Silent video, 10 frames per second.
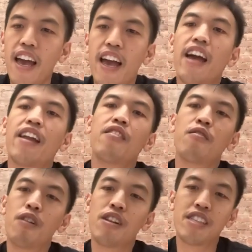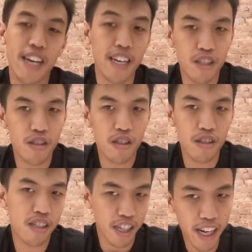And once that is
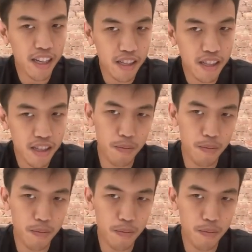the case,